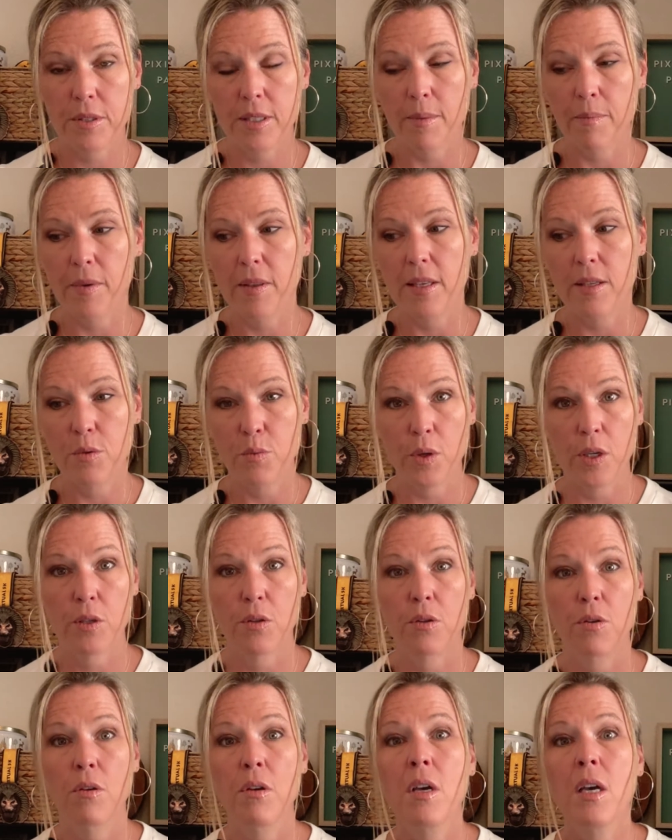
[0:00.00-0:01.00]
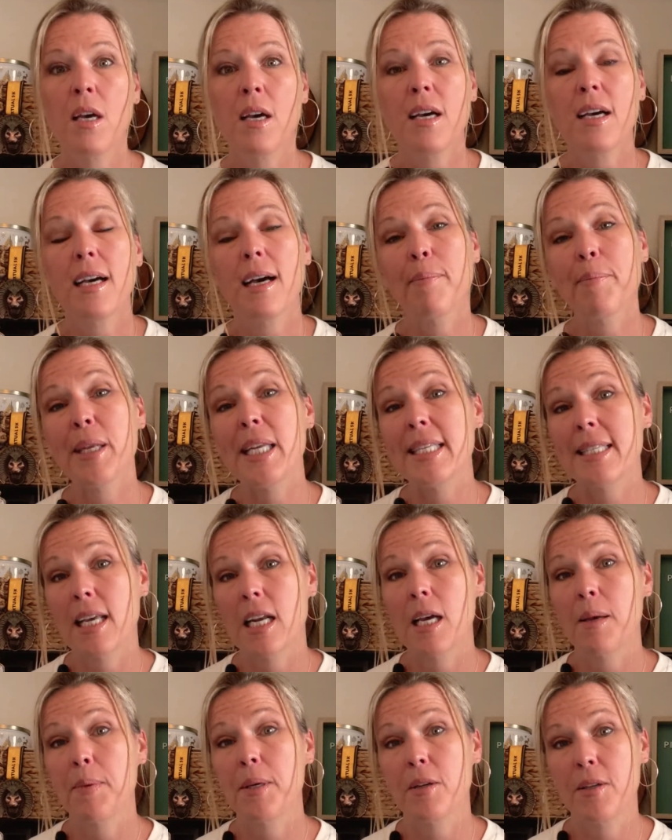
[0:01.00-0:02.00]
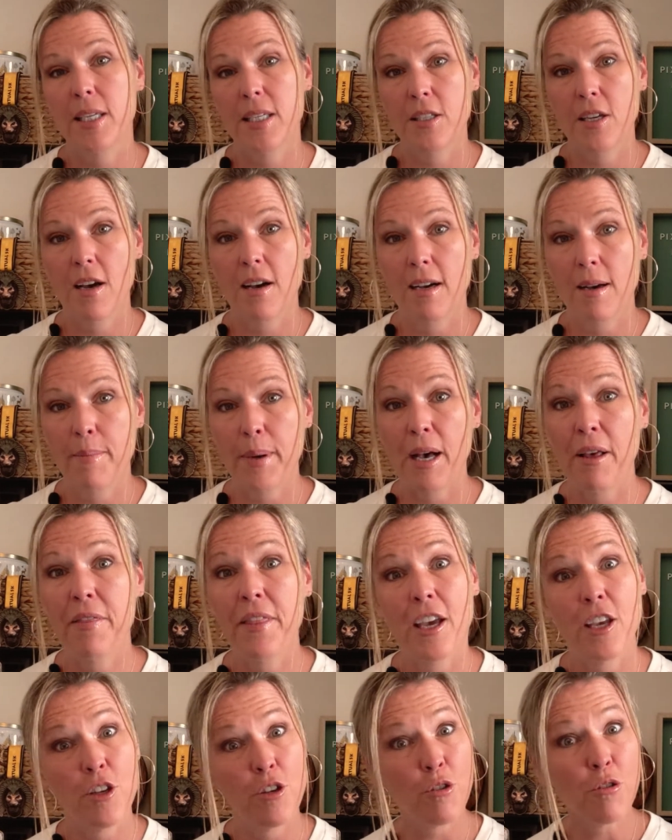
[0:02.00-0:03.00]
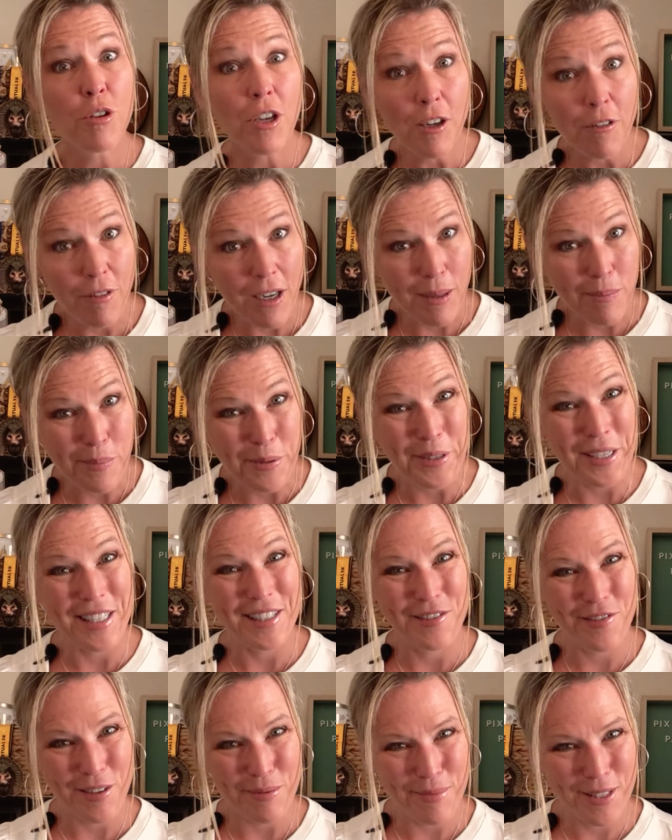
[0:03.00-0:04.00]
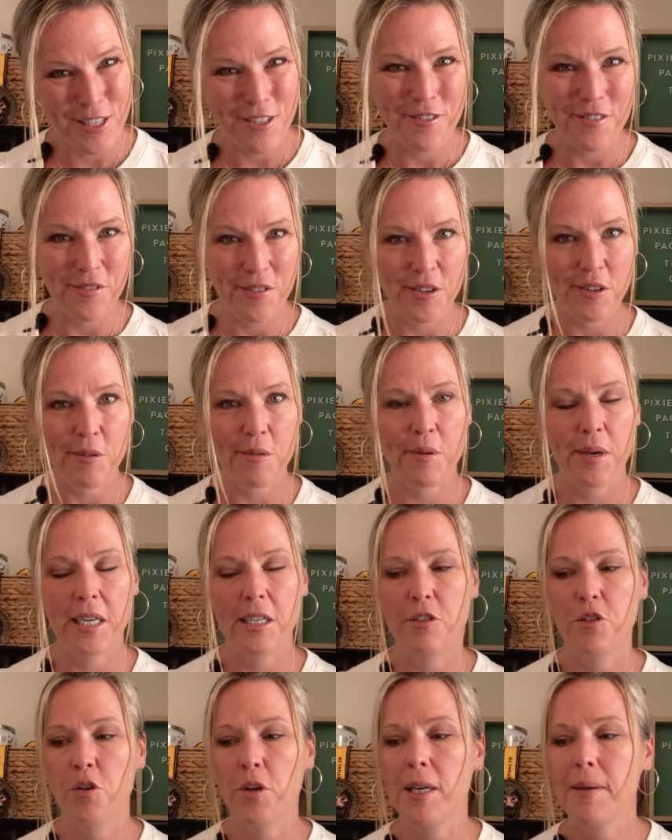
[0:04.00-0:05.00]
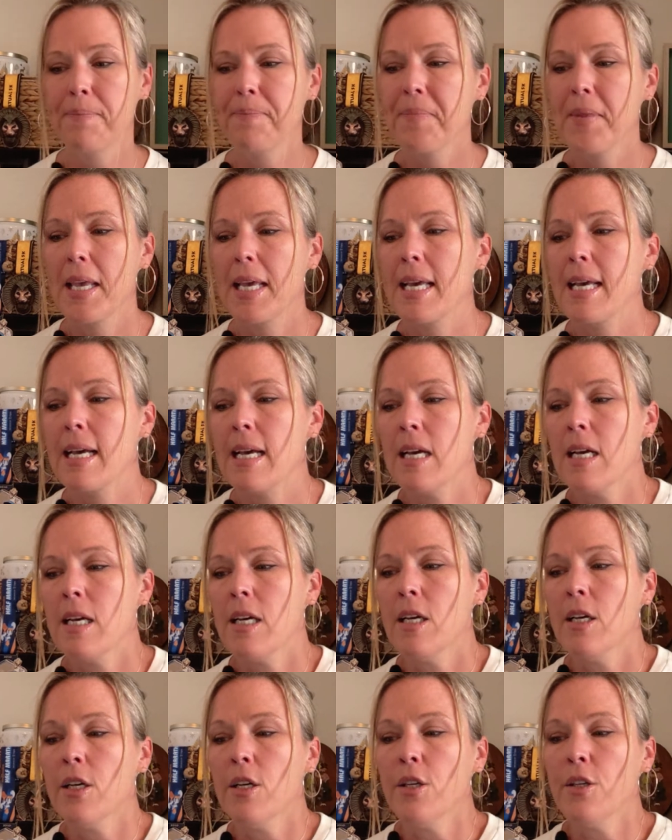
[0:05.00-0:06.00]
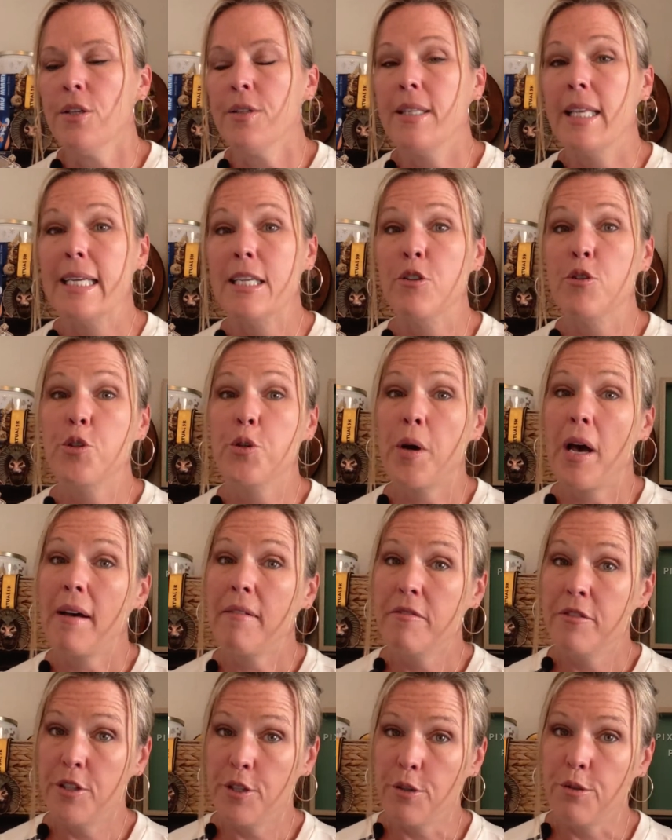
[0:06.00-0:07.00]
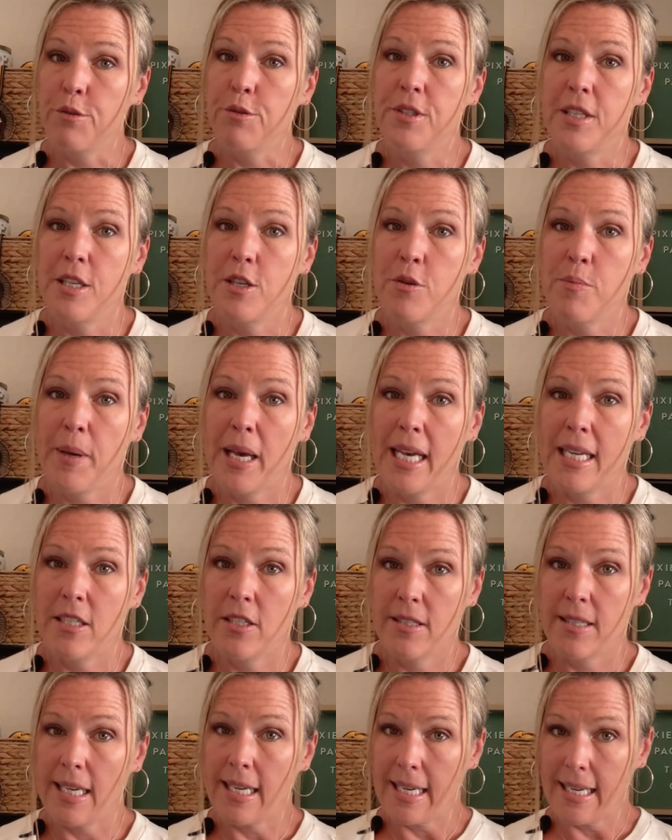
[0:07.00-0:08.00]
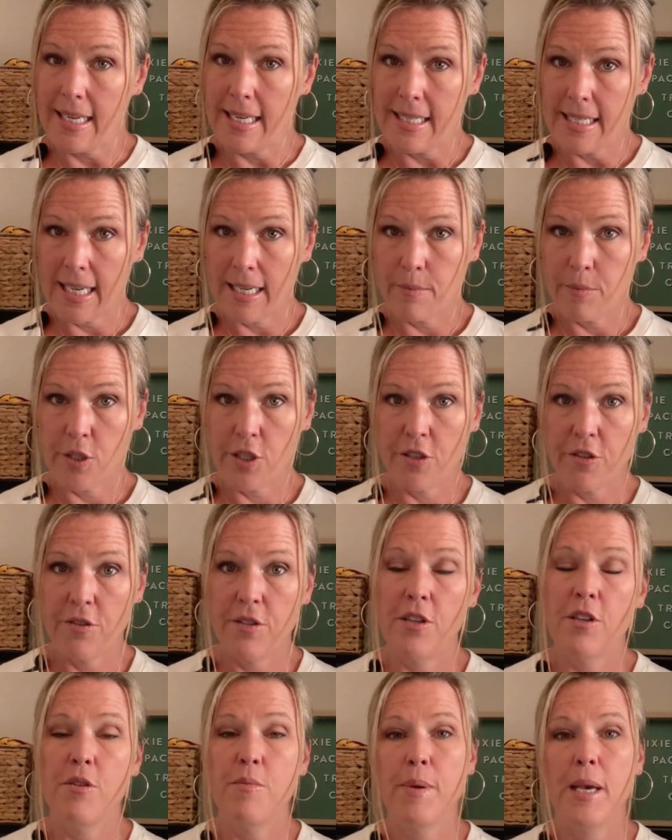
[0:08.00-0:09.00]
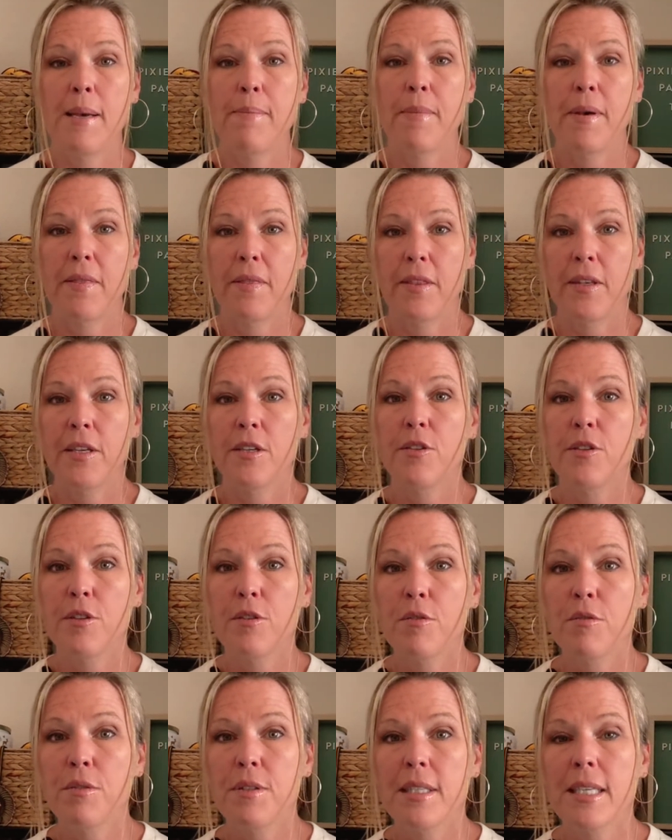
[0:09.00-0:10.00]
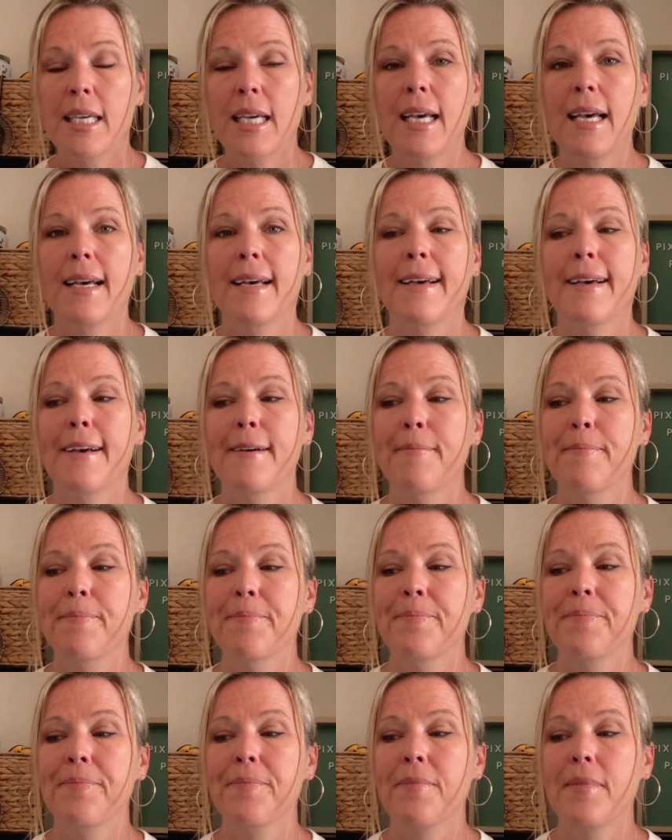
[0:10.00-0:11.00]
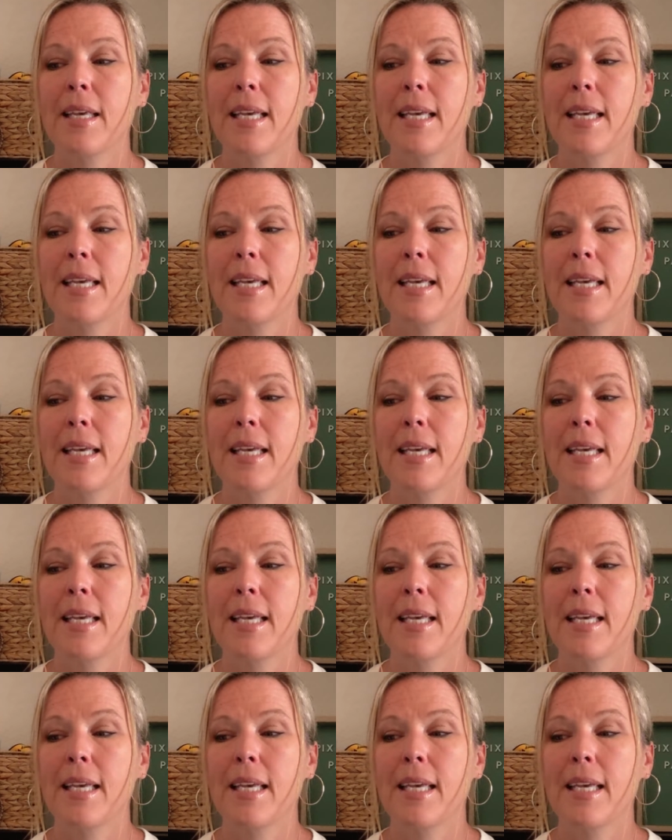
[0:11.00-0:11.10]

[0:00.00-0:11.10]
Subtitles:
some of these rental companies that I'm going to talk about that you can rent points from too if you don't want to join. You do have dues that you pay, just like any timeshare, so you pay monthly dues, and